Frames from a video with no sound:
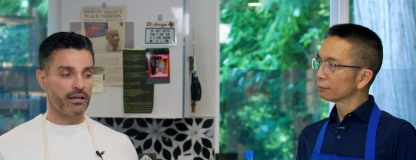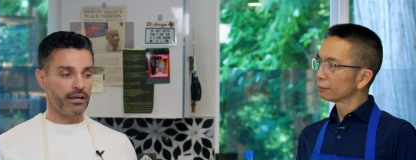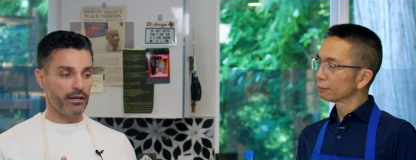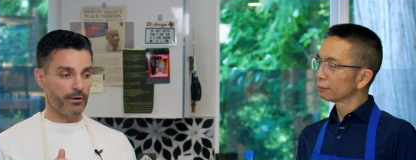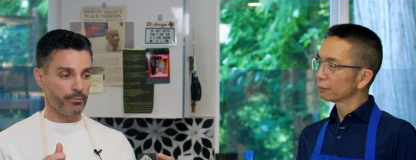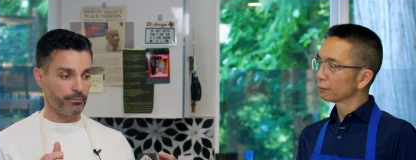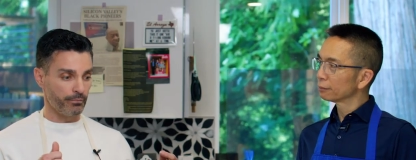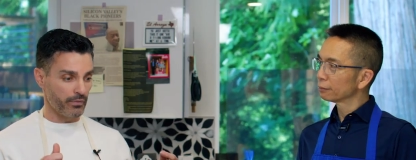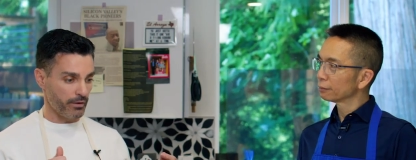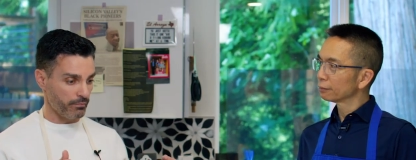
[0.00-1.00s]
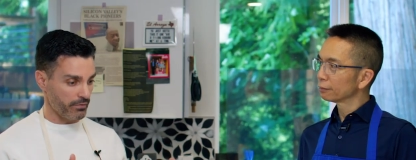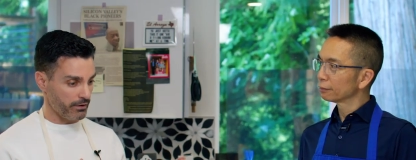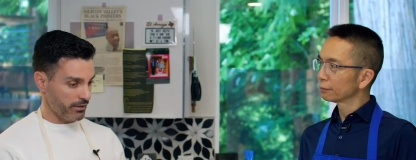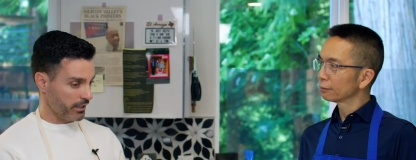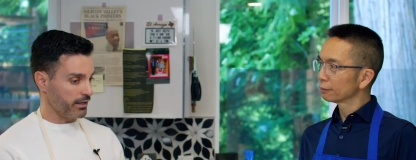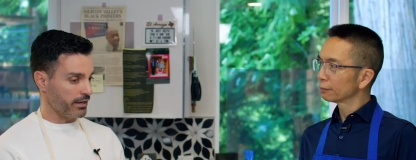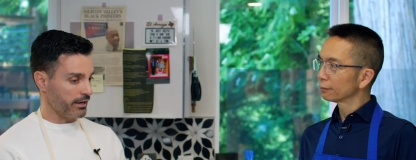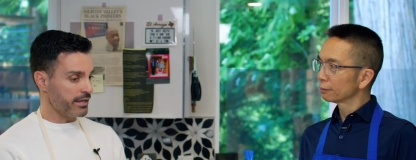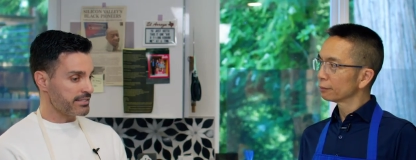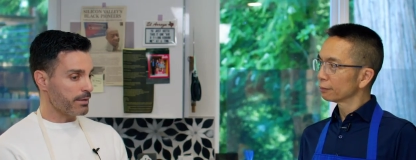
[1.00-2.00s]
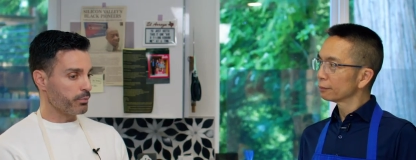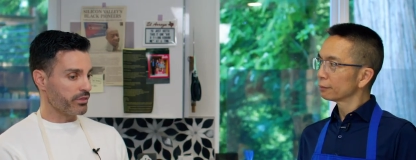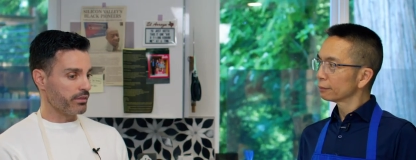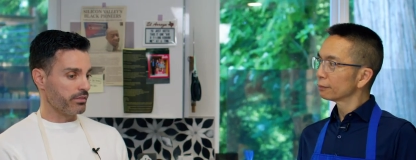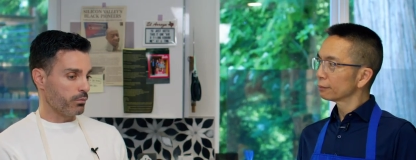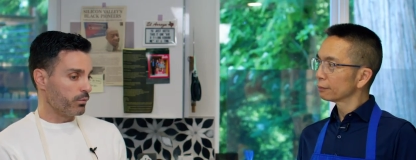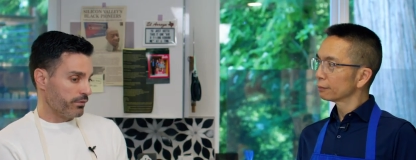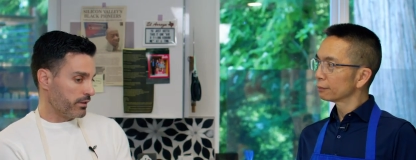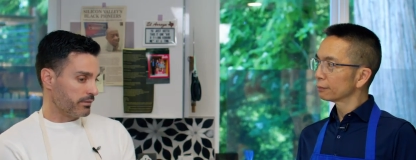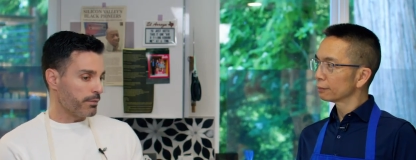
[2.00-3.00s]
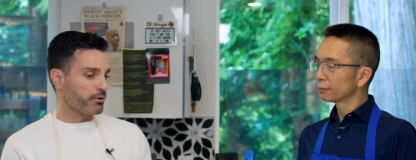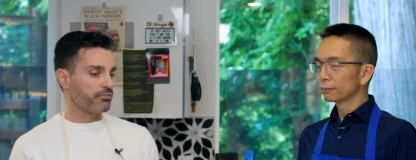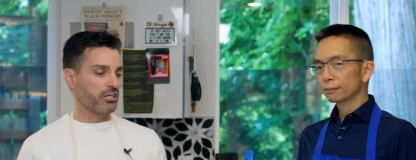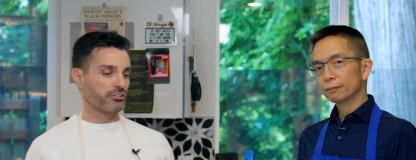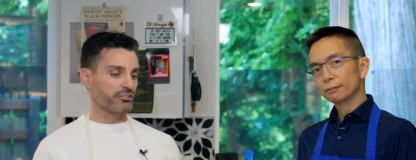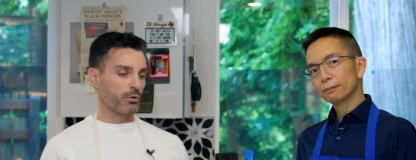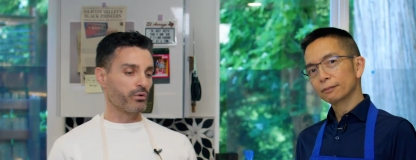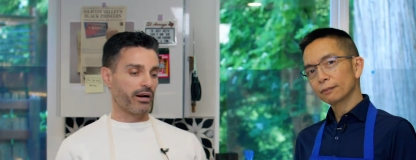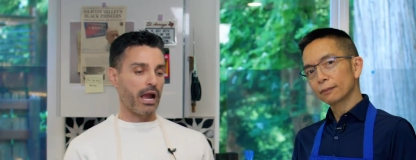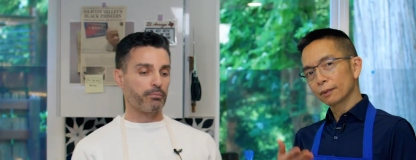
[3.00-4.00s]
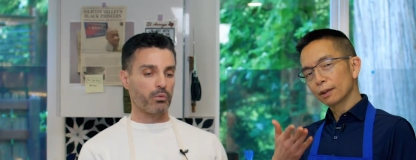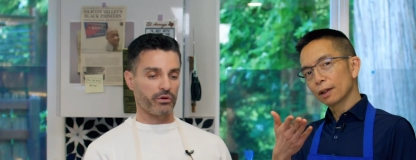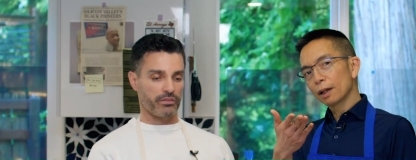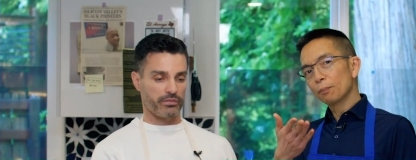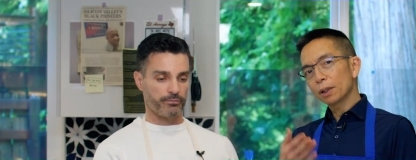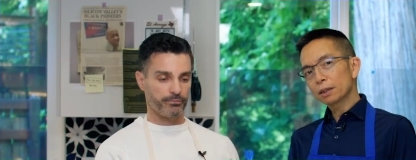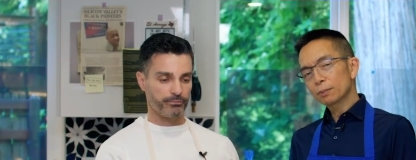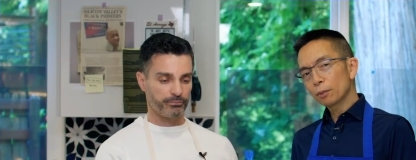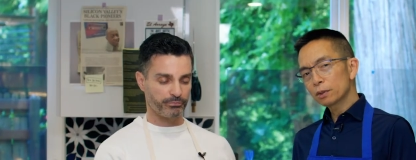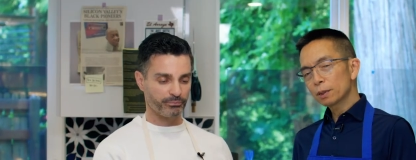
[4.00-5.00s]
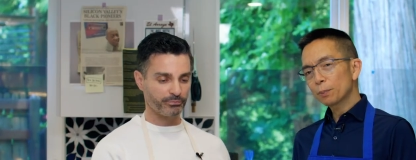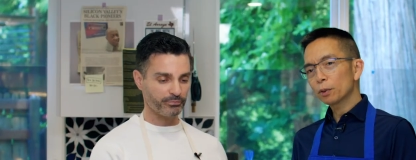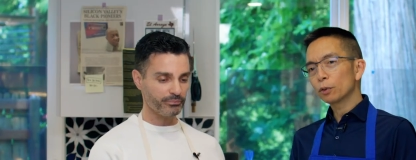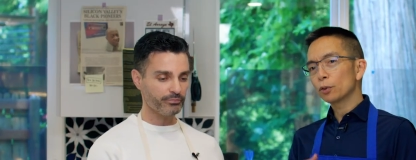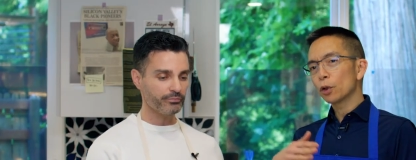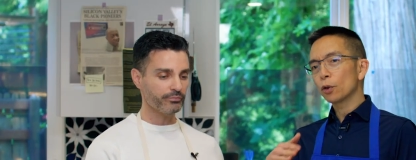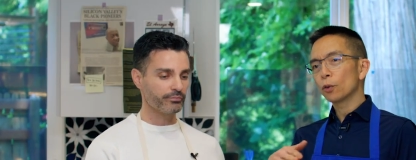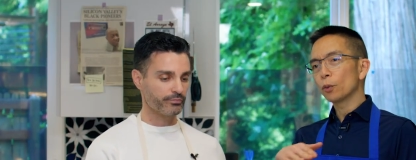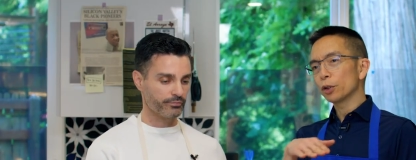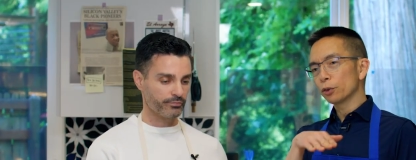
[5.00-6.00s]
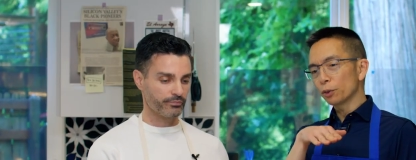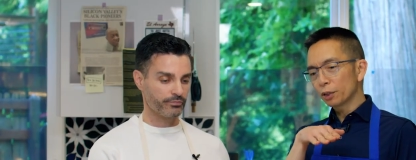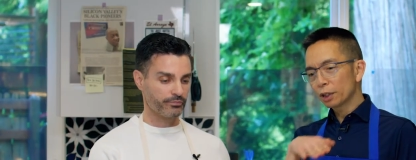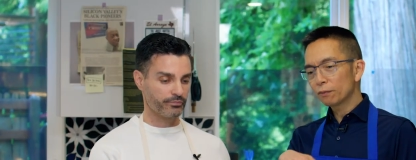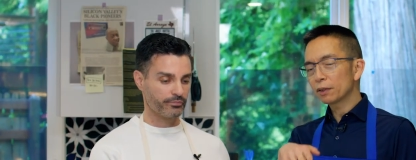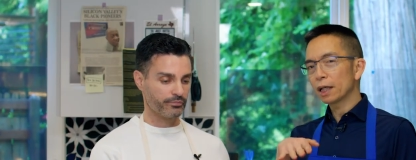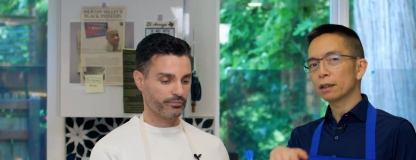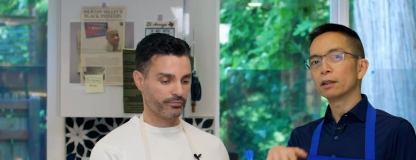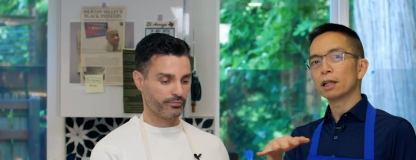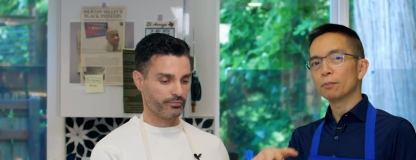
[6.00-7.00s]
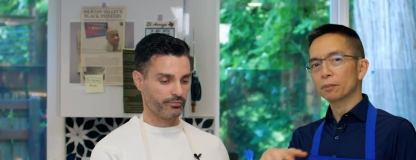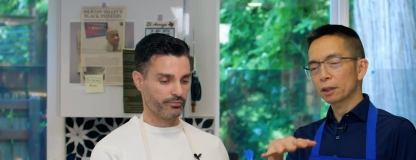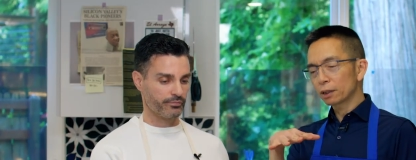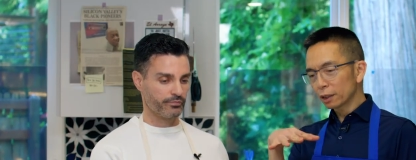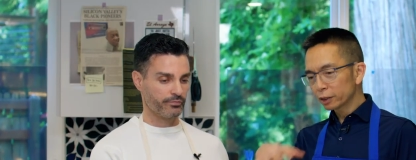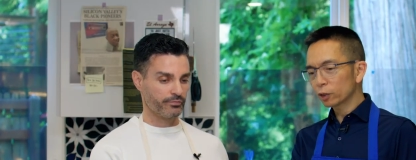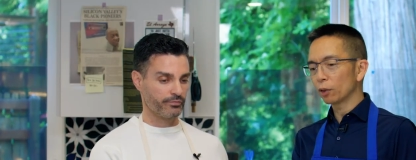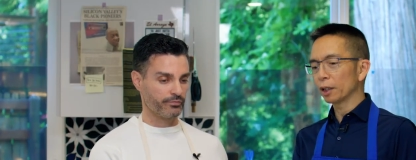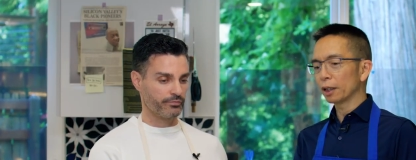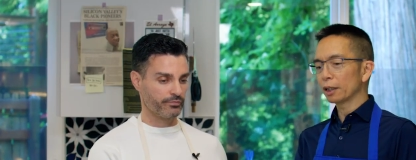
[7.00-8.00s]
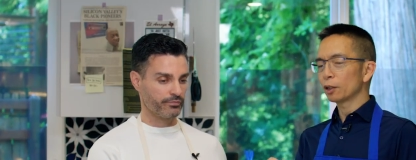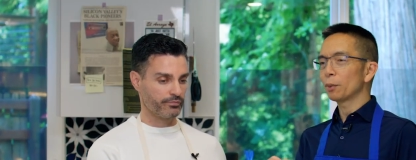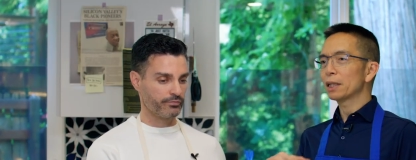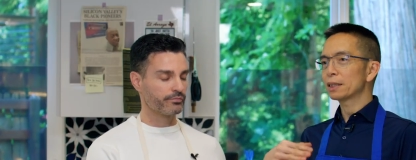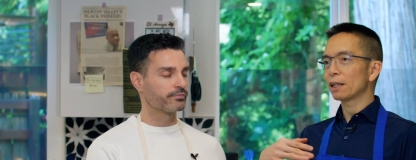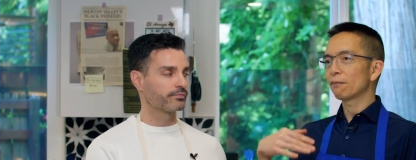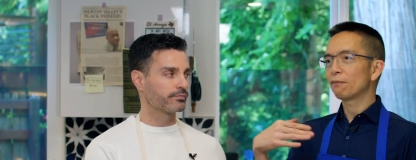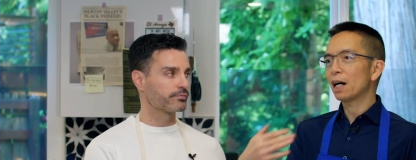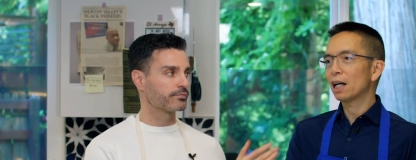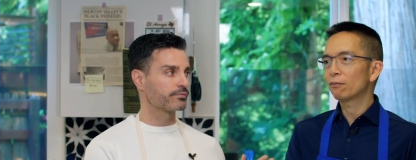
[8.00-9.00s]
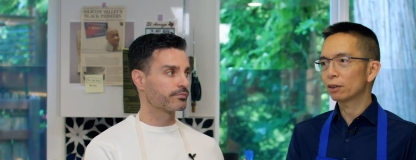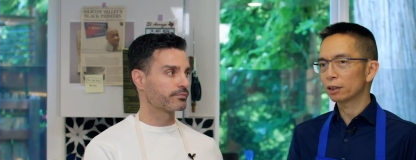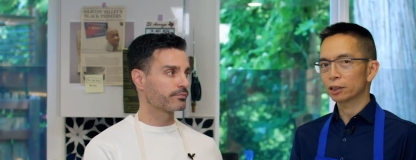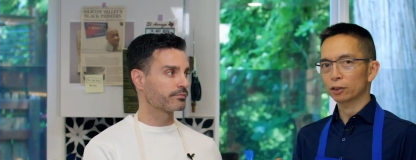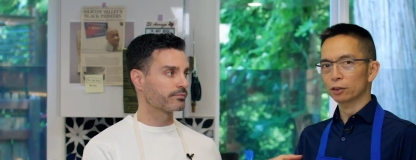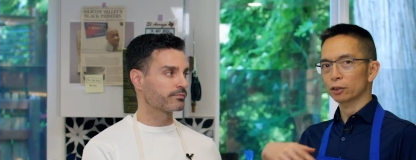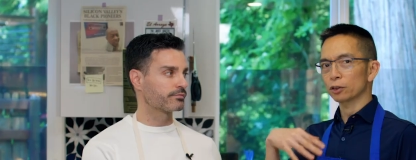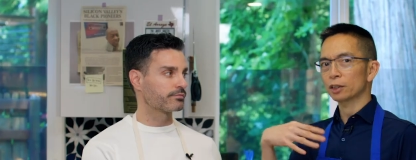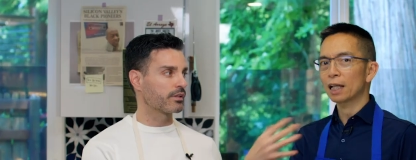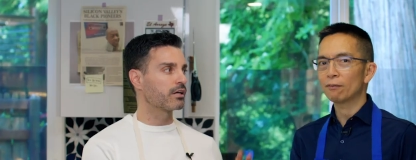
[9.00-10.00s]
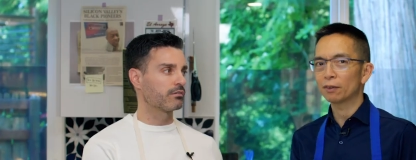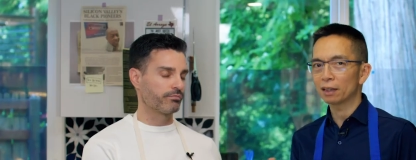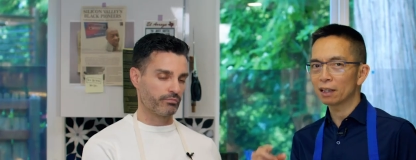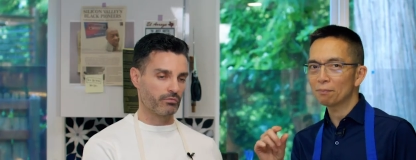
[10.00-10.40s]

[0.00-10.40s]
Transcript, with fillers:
Speaker 1: um, end up with the, the, the, number of clusters that we're happy with.
Speaker 2: Because most people who know when you give the LLM clustering, you may say five clusters or seven, it